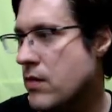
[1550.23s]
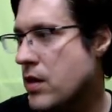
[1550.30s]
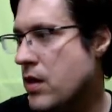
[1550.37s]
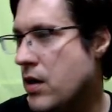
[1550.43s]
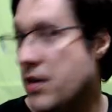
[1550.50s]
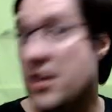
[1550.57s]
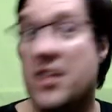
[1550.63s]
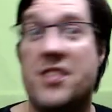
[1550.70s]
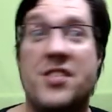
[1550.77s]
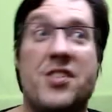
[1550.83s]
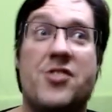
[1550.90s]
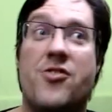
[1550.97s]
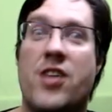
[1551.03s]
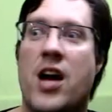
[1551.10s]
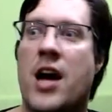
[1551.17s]
nearly said
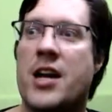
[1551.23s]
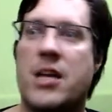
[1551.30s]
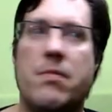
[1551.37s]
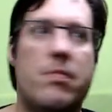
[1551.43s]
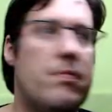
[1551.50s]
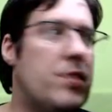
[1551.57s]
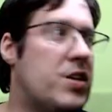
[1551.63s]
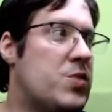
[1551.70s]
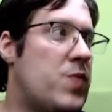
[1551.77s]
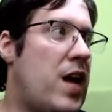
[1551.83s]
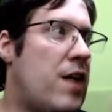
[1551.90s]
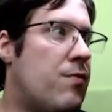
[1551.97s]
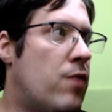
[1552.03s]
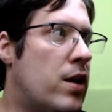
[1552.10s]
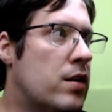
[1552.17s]
Triani because we have
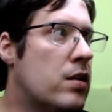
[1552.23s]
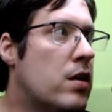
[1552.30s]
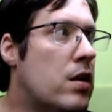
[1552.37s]
one,